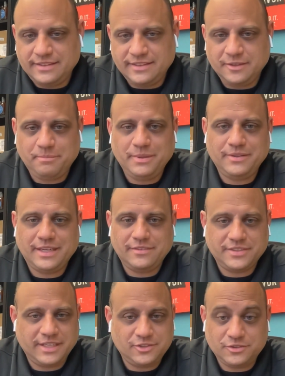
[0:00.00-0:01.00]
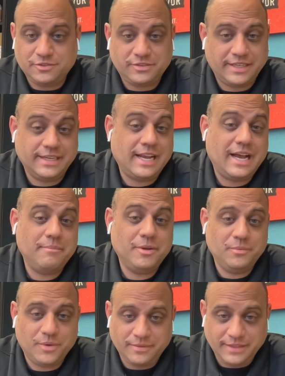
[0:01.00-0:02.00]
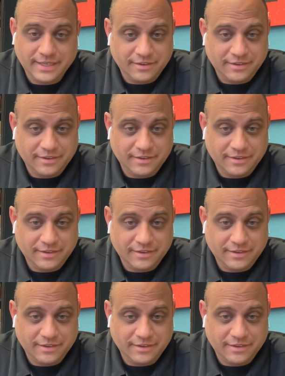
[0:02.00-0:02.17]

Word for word: in their build-out schedule is like a common one